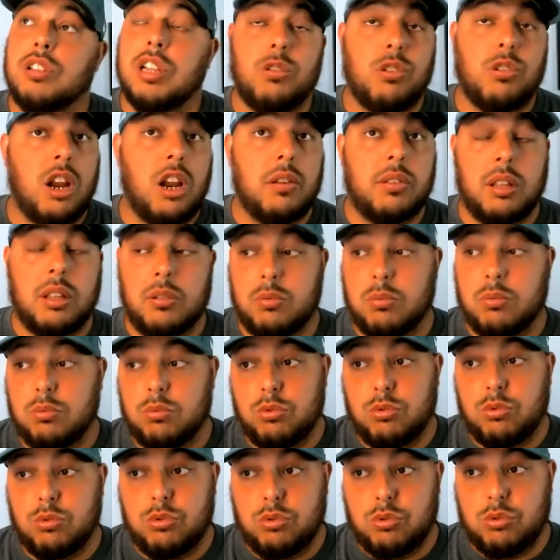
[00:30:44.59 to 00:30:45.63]
They drafted
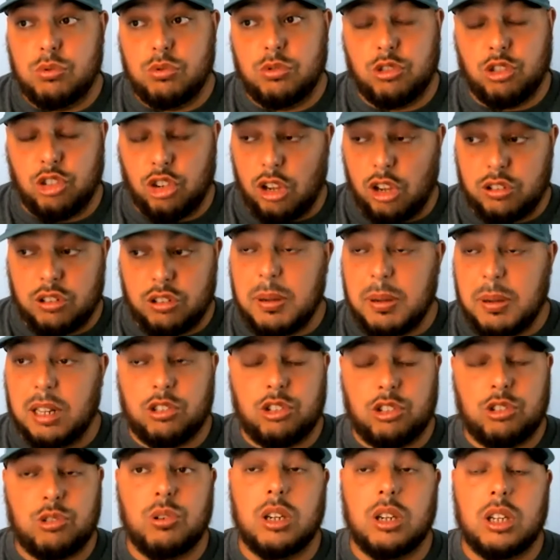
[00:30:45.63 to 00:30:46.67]
just about
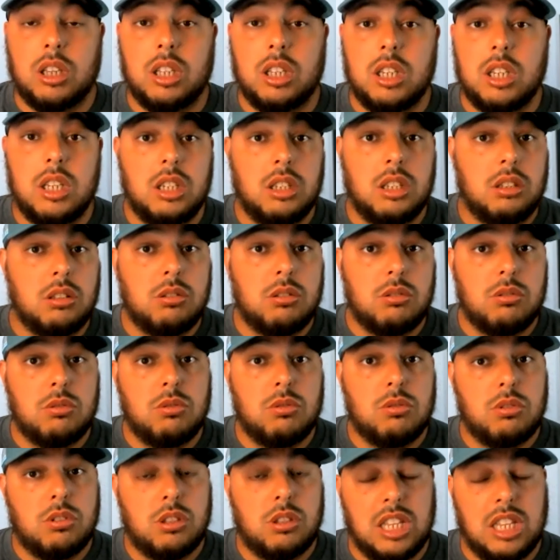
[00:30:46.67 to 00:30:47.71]
strictly
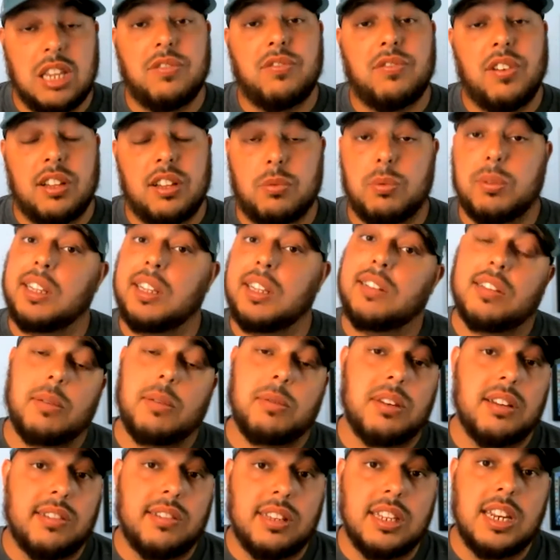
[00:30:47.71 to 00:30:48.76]
defense, with the
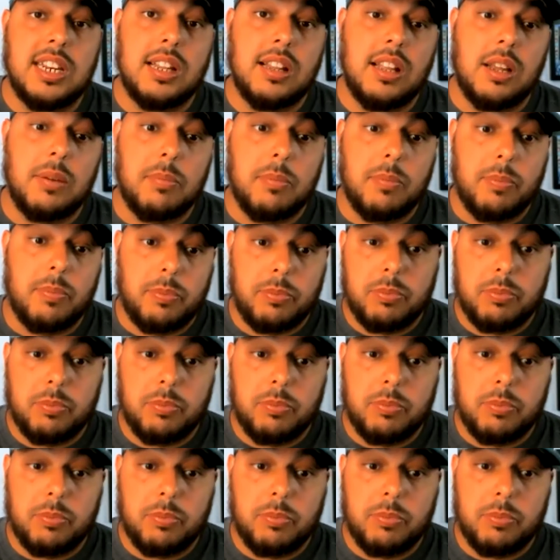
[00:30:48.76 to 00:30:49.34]
exception of CeeDee Lamb.